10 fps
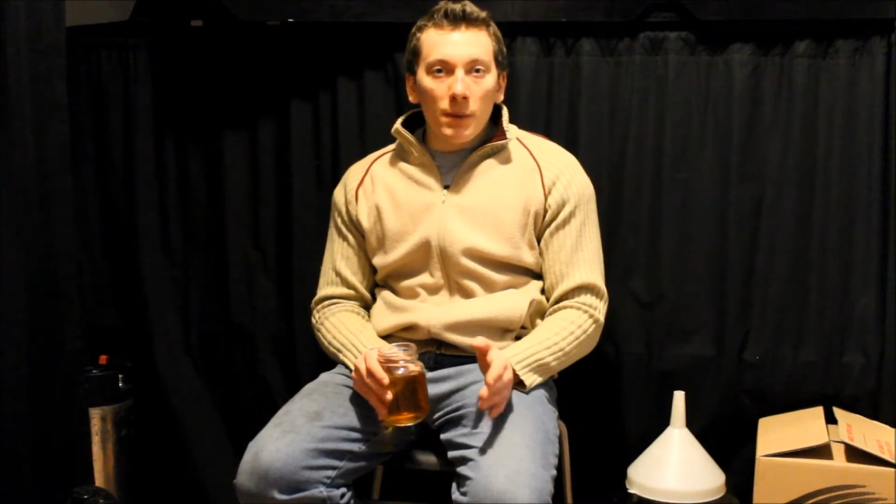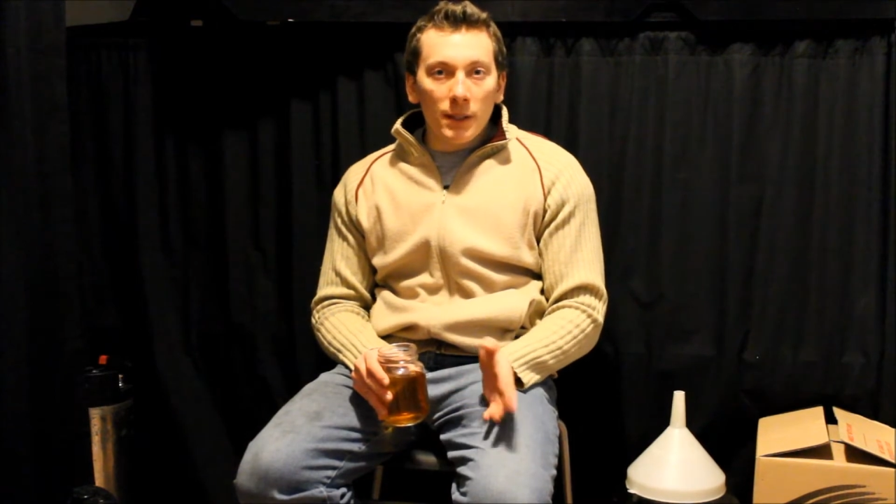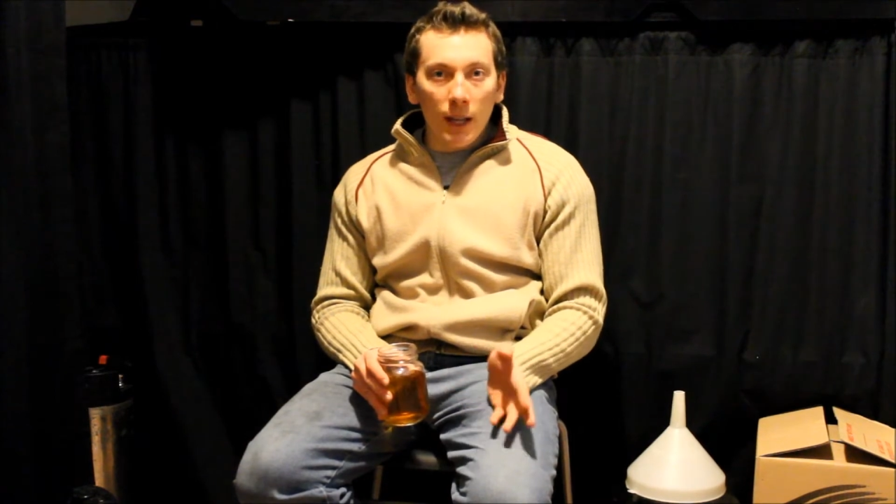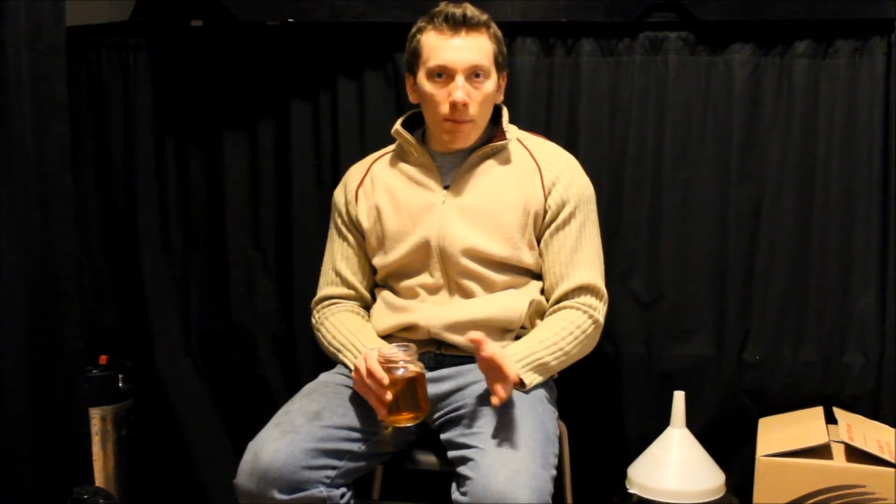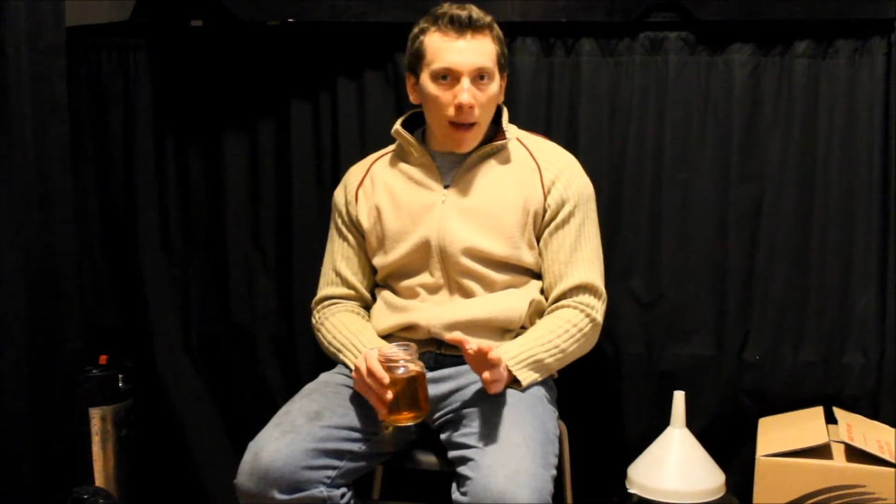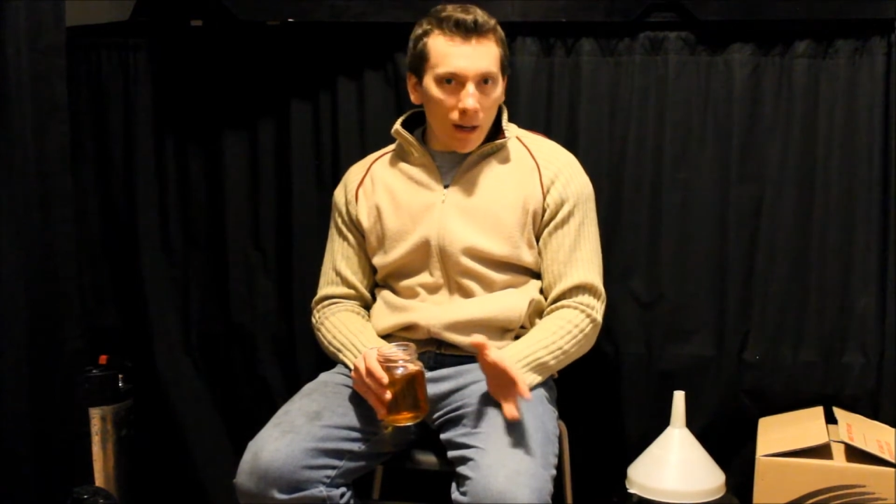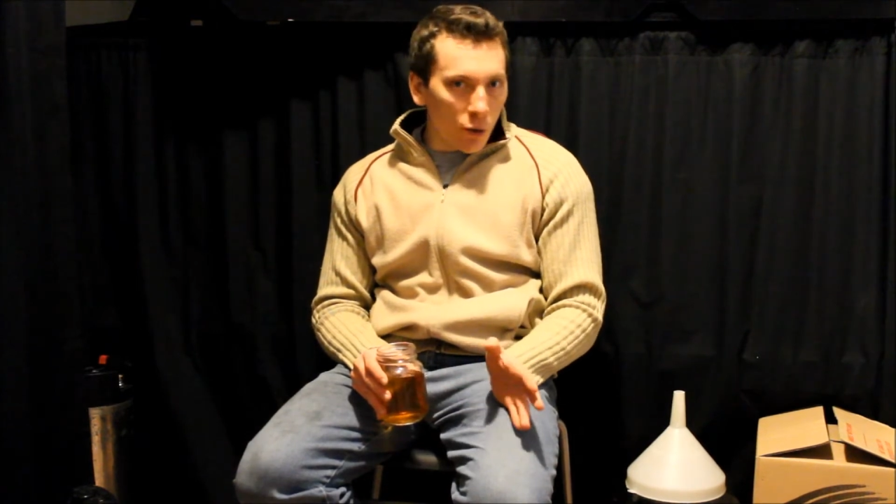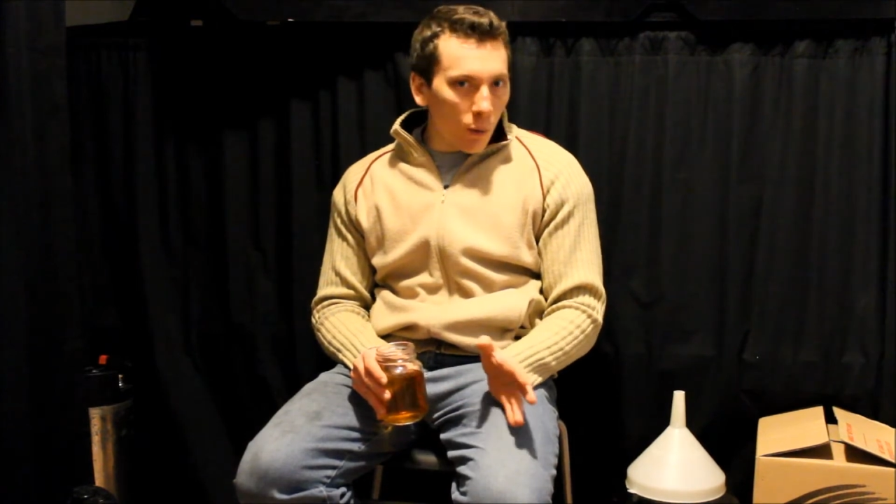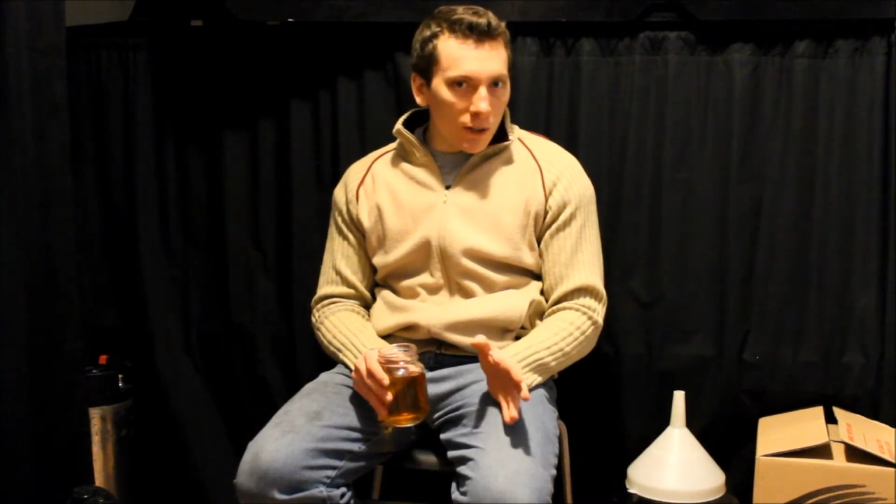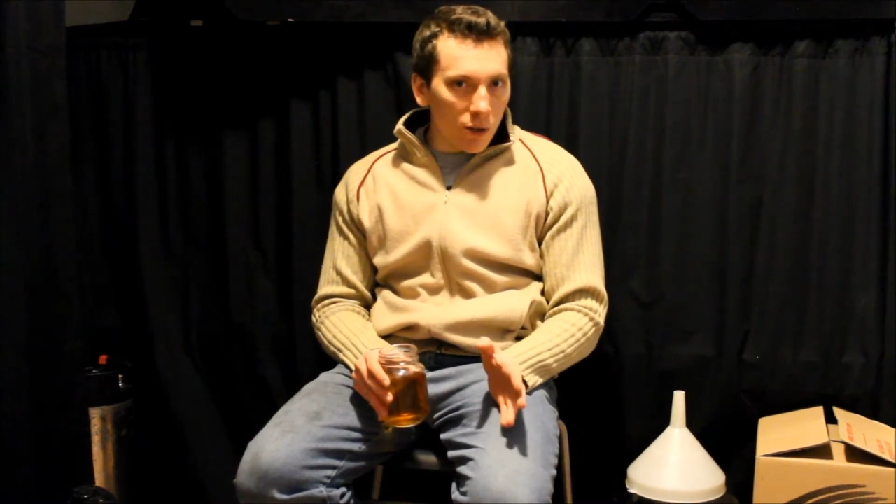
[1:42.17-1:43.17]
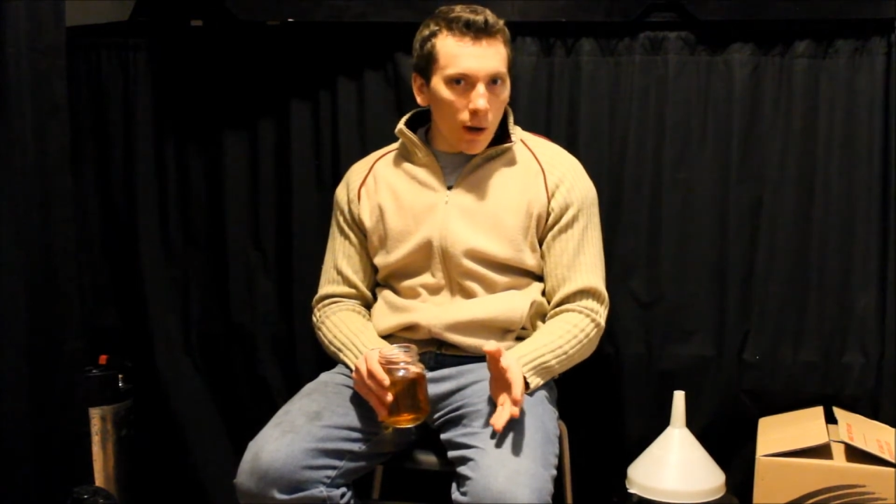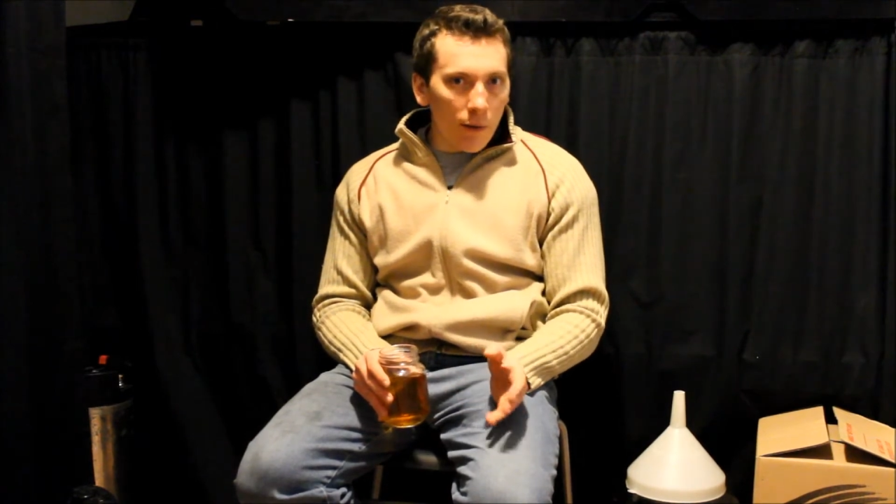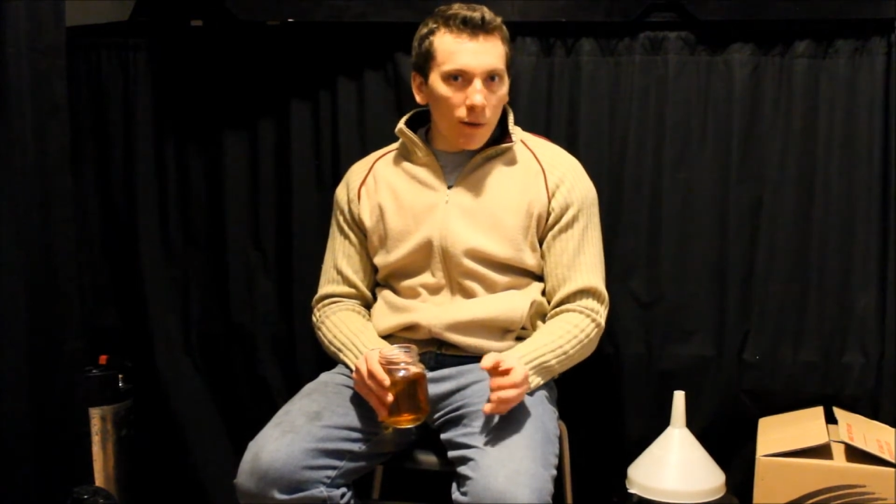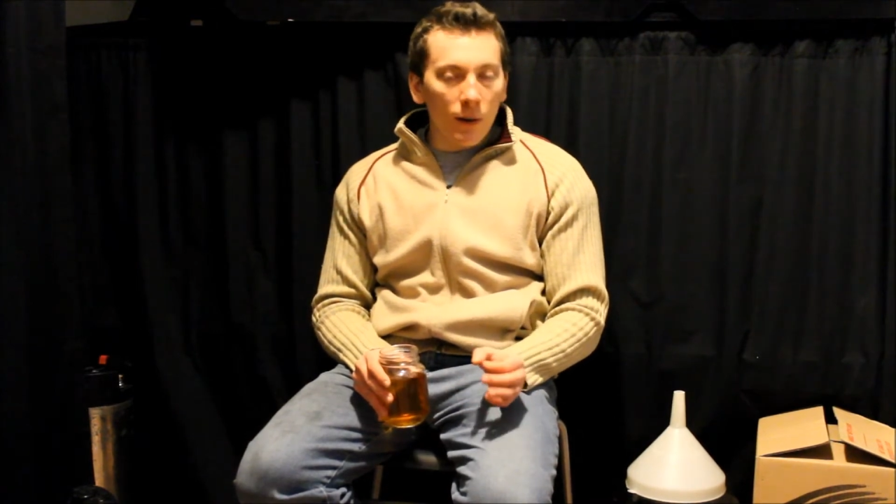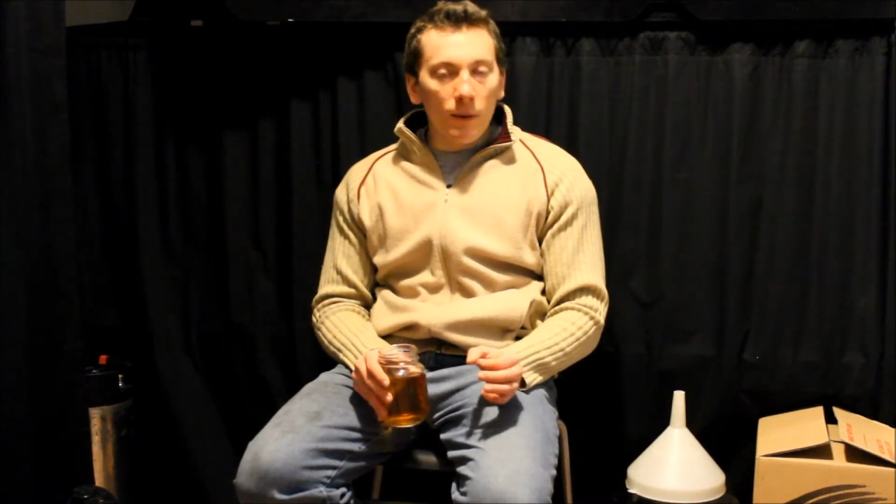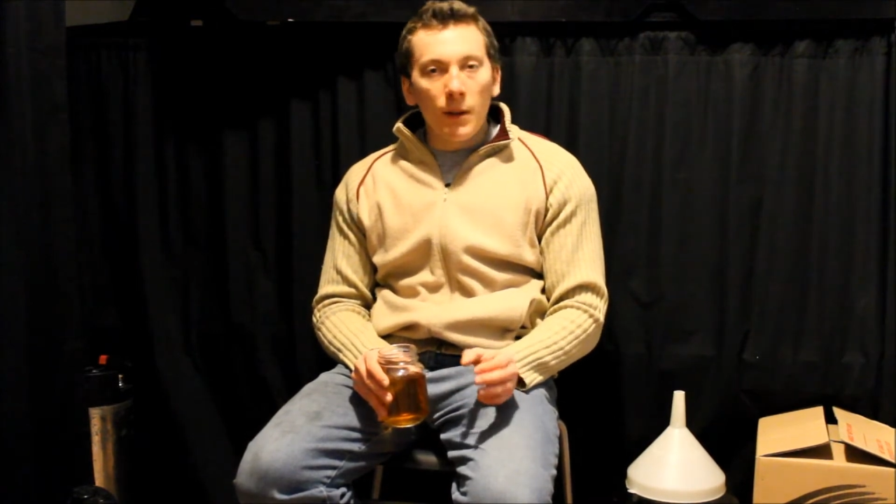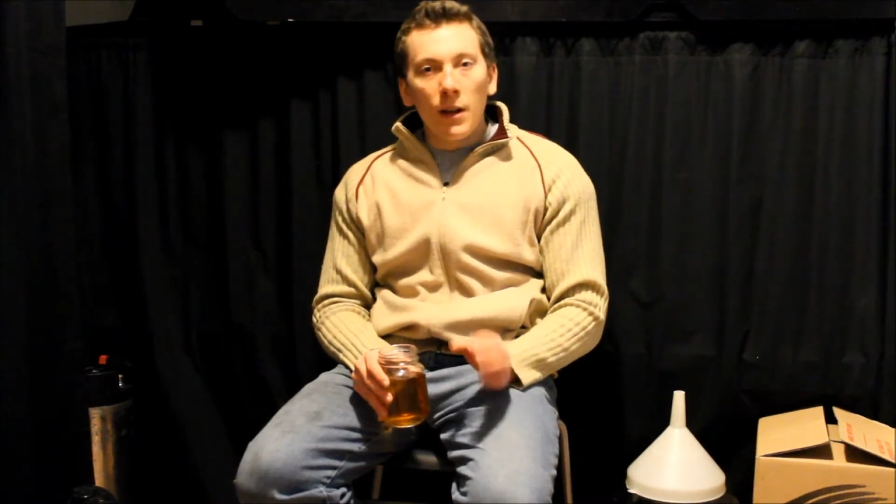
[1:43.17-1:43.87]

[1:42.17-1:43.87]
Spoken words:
the same batch whatsoever.